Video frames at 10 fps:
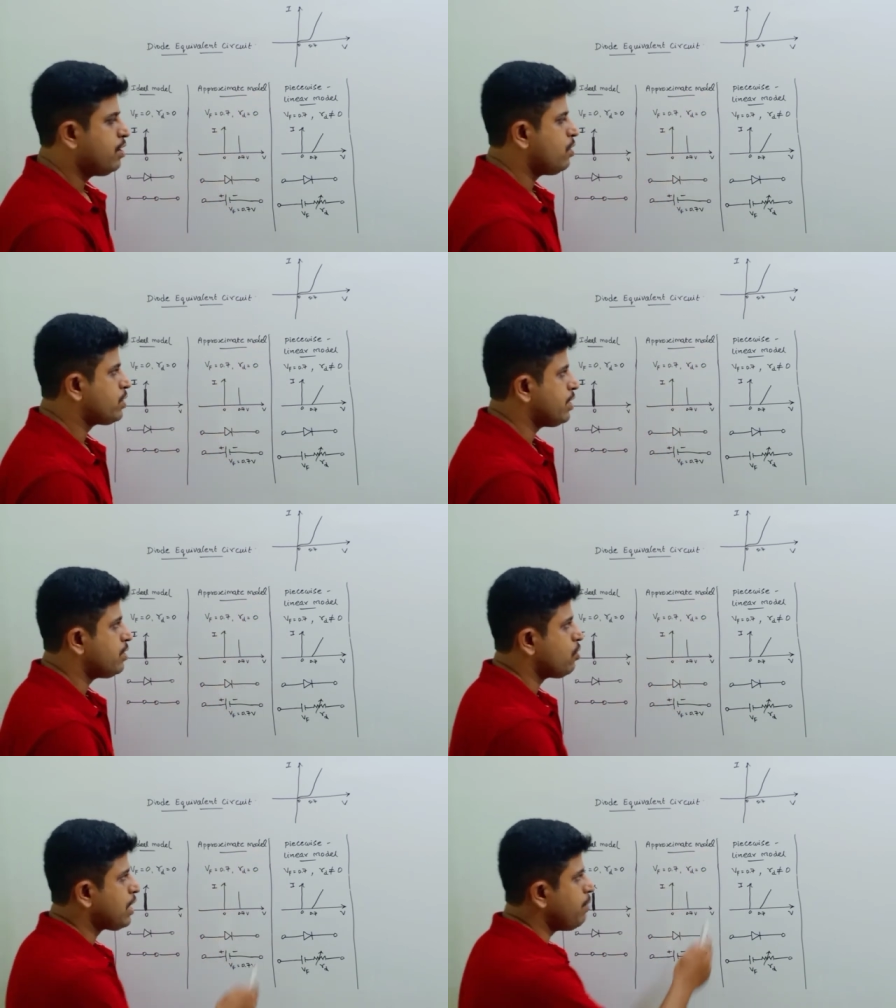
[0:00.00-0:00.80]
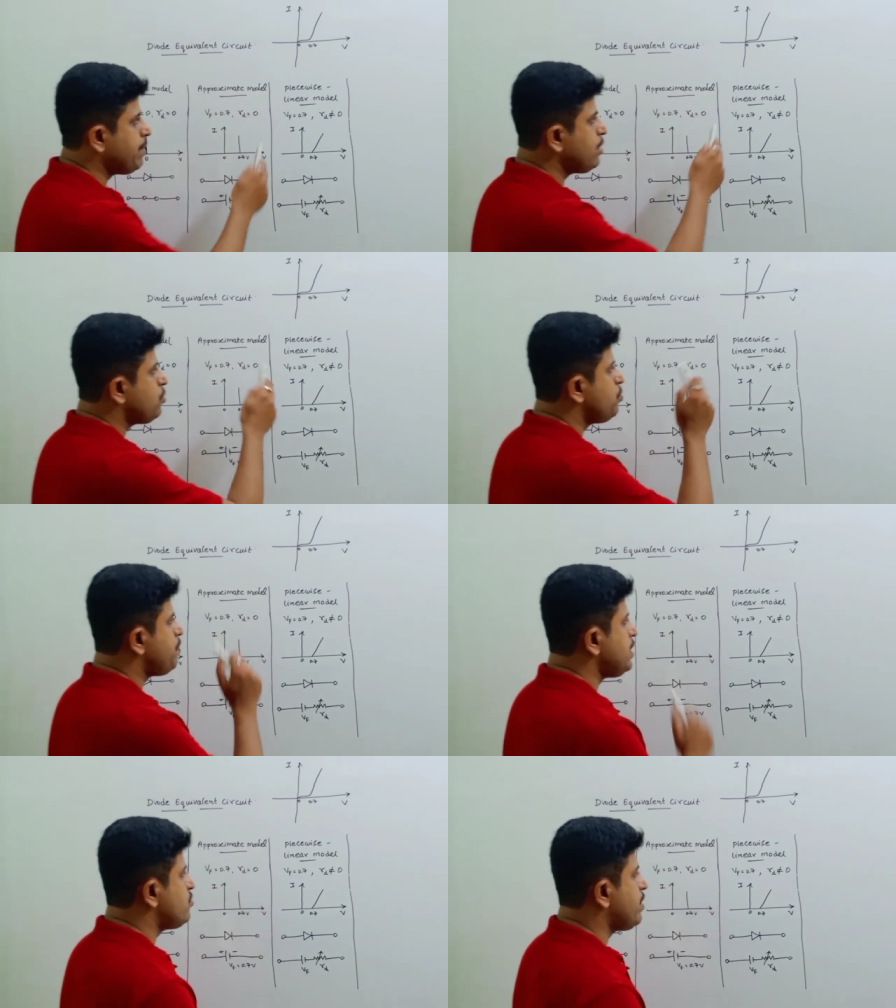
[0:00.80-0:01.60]
Okay, now coming to
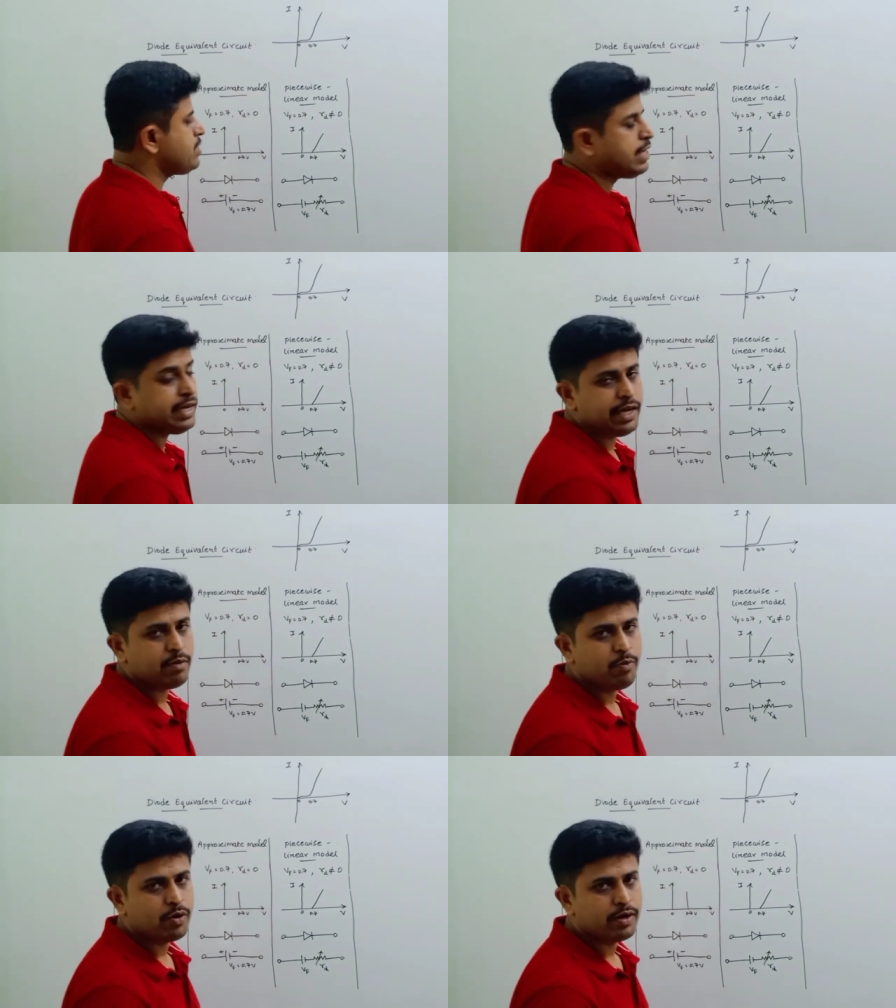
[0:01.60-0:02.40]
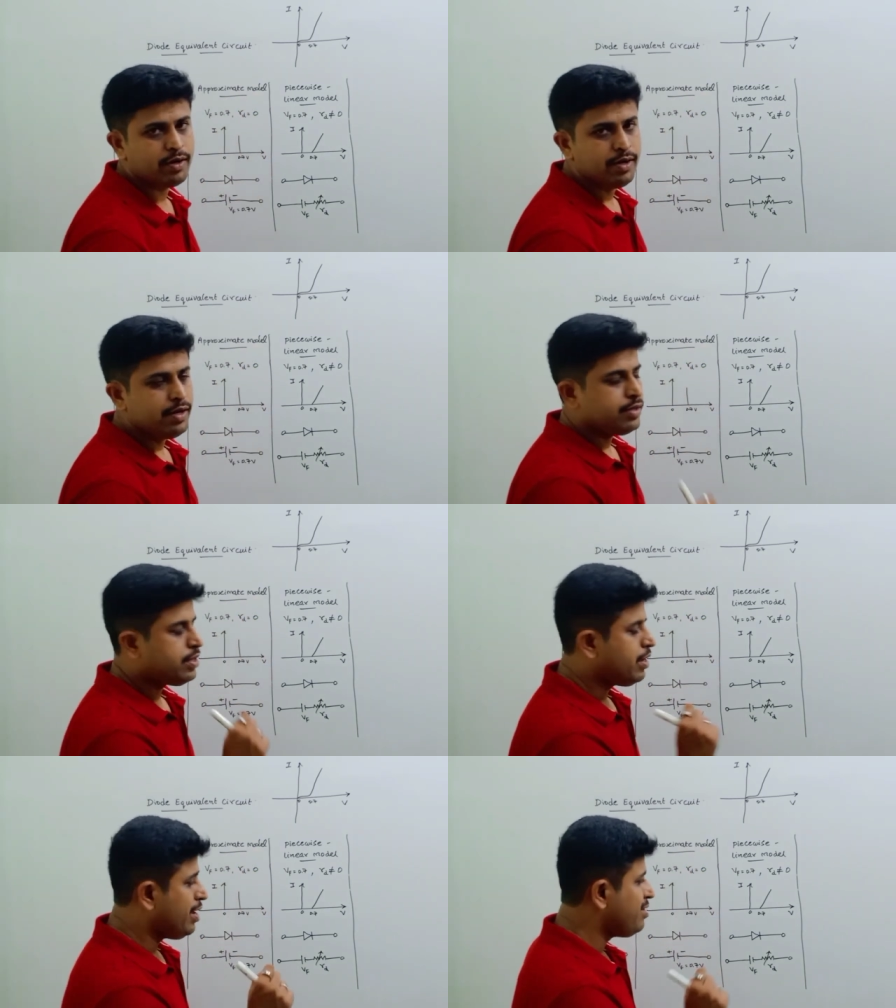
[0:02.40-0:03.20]
piecewise linear model.
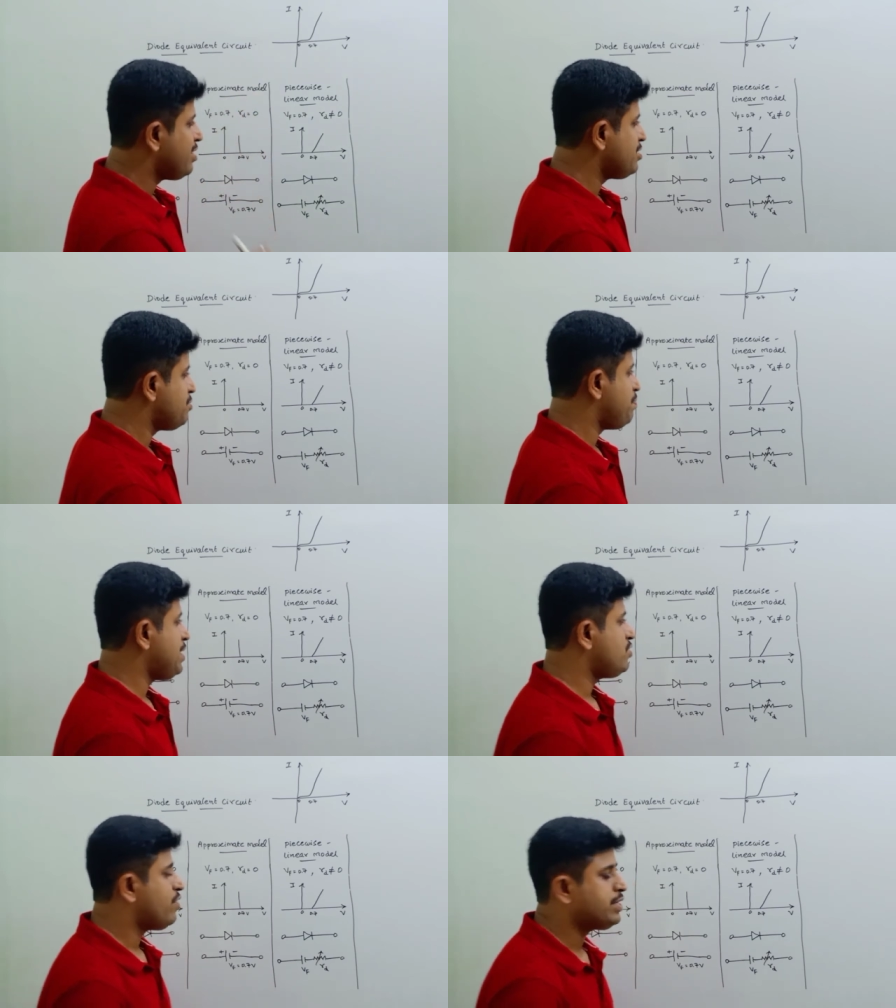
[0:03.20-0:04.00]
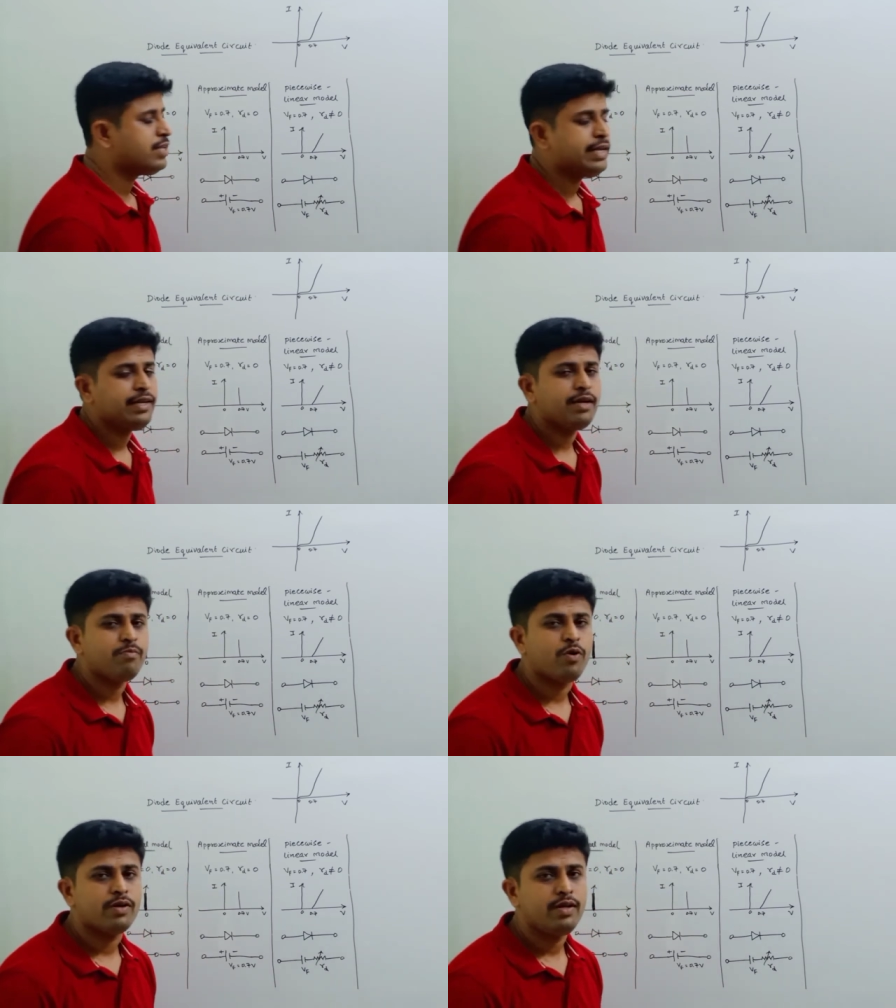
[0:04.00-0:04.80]
See, in this piecewise linear
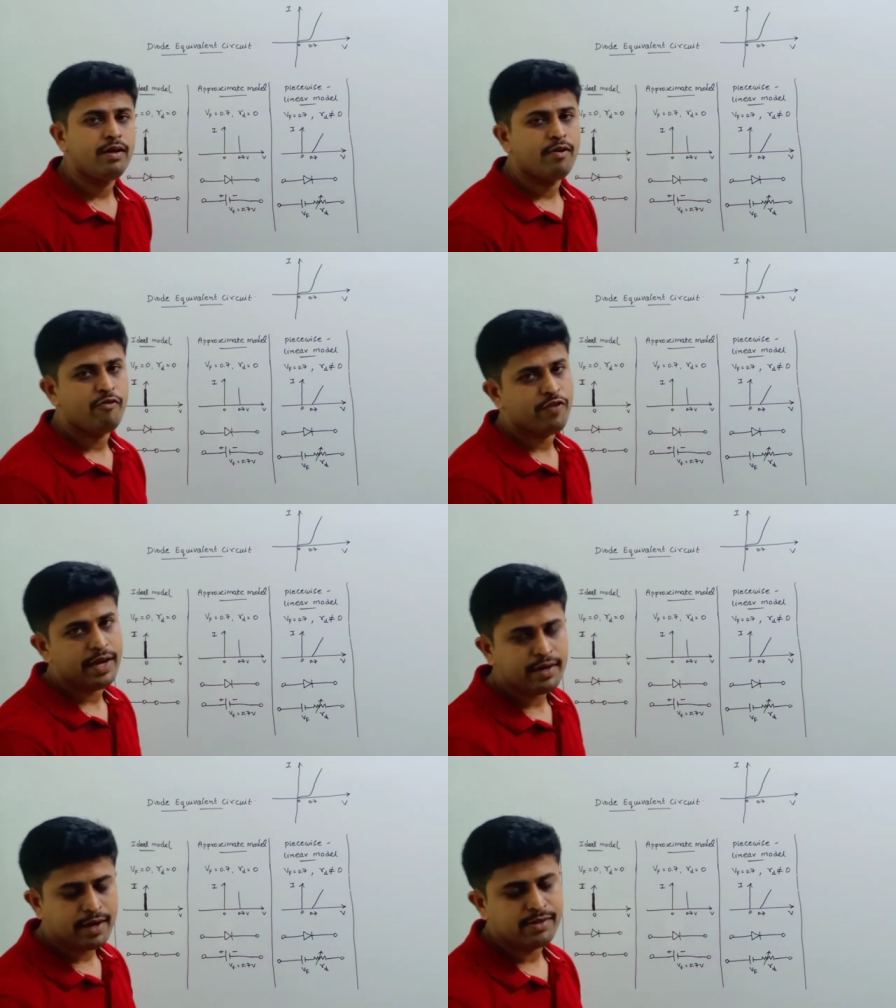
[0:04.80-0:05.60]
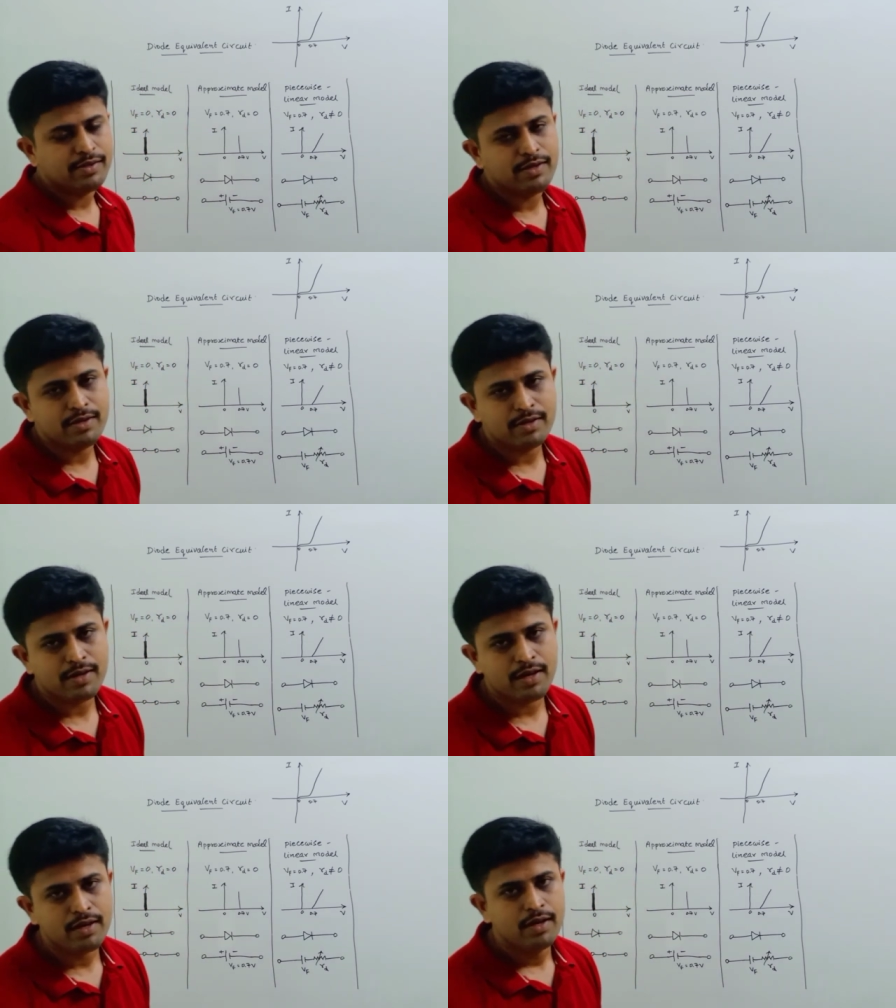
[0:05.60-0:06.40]
model, we are considering